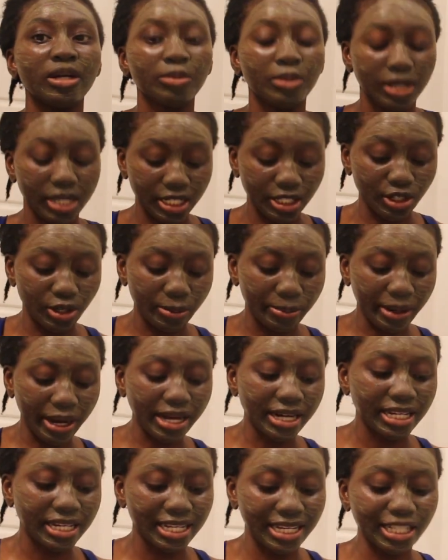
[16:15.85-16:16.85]
because your
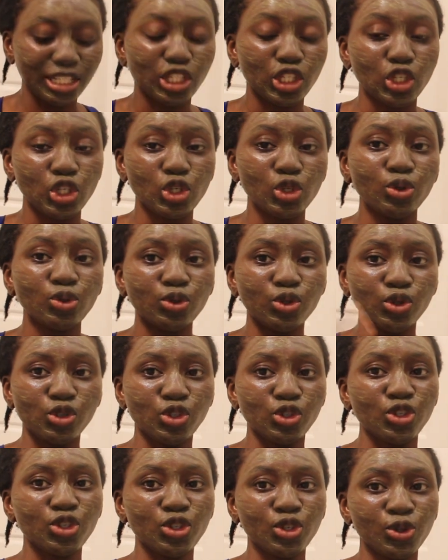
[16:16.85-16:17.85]
body gets
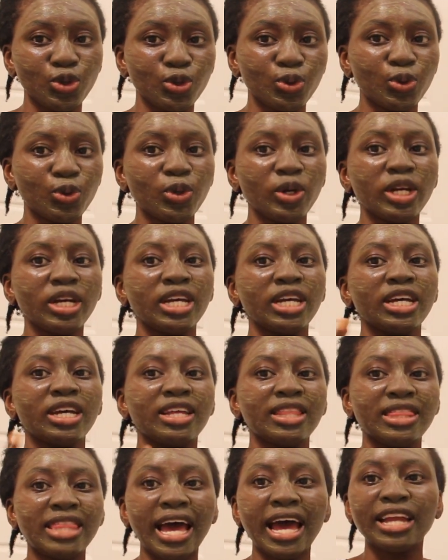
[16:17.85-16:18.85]
used to
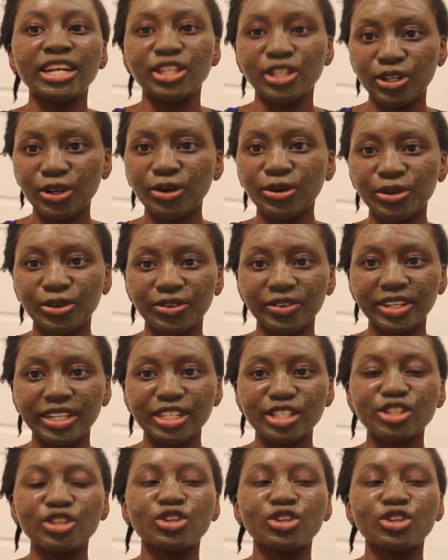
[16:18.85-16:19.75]
that deodorant.